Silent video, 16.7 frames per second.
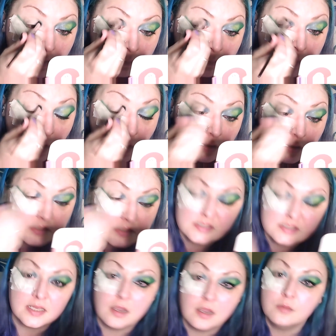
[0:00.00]
But
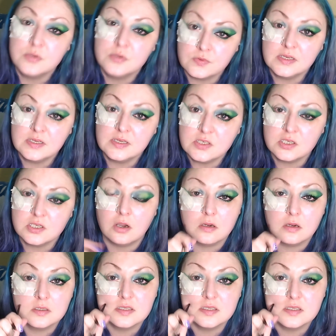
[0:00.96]
honestly, I was really
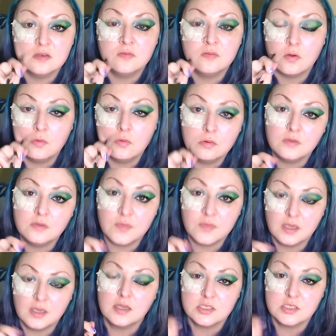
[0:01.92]
shocked. Of all of the
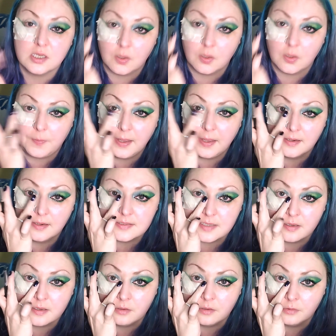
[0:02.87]
eyeshadow palettes
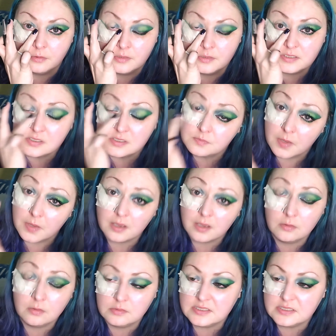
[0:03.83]
I own, this is my
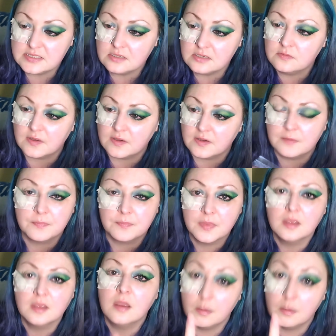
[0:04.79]
only silver.
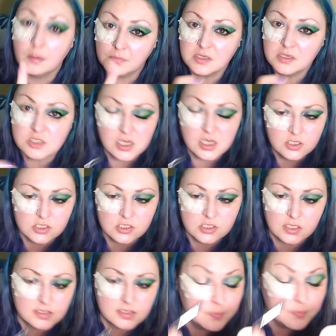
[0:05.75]
I'm going to change
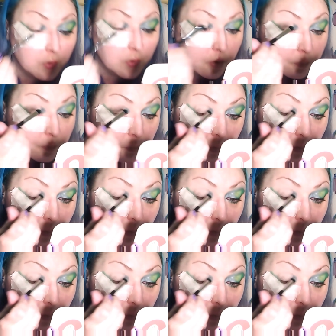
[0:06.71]
that tomorrow.